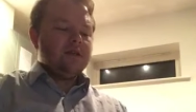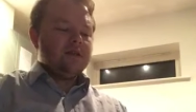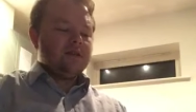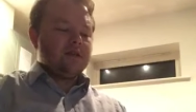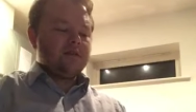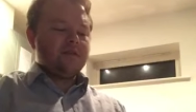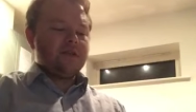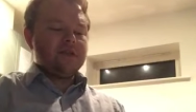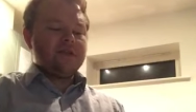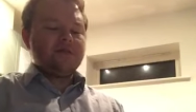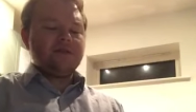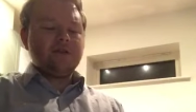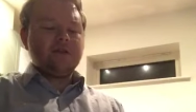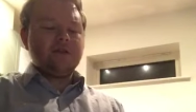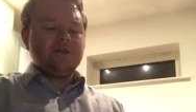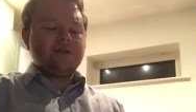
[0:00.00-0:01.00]
So for this
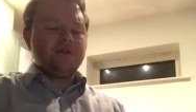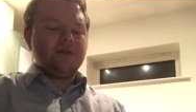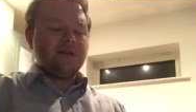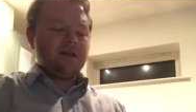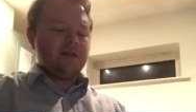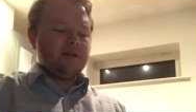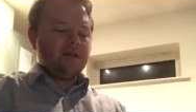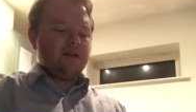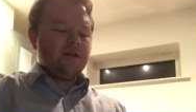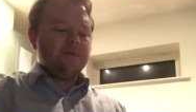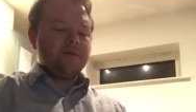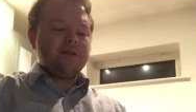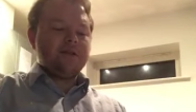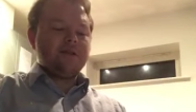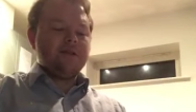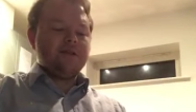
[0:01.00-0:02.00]
video today, I'll
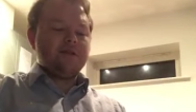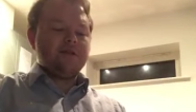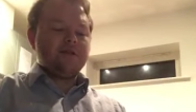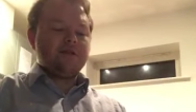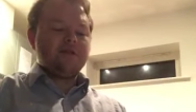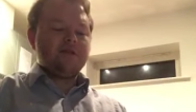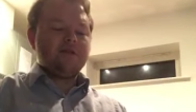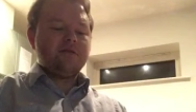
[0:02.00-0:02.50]
be teaching